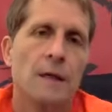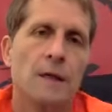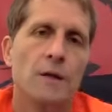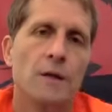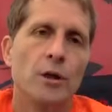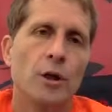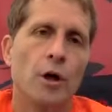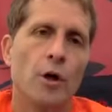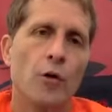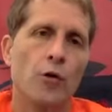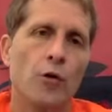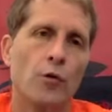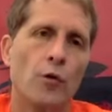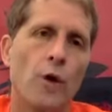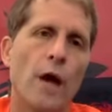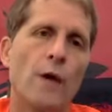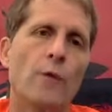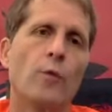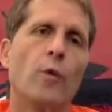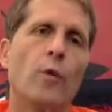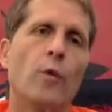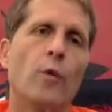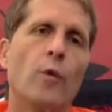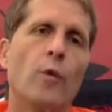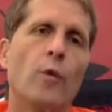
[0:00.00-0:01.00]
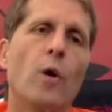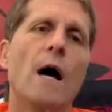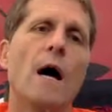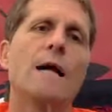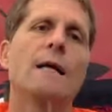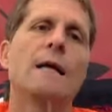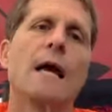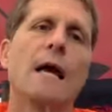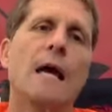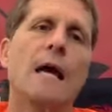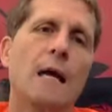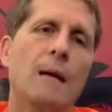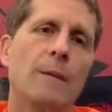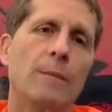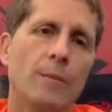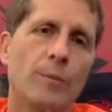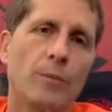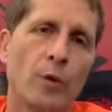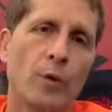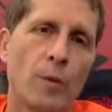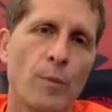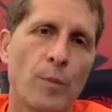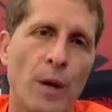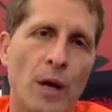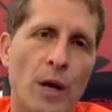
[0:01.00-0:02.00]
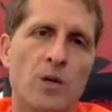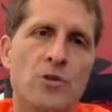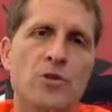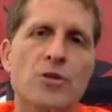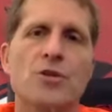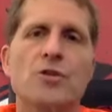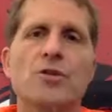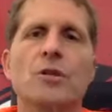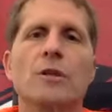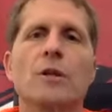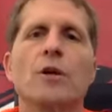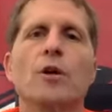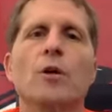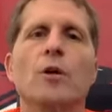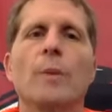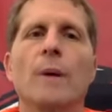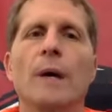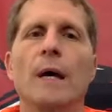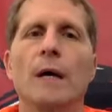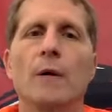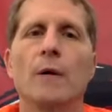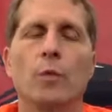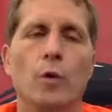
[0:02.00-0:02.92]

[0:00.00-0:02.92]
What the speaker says: you know, the red white game prepares us a little bit.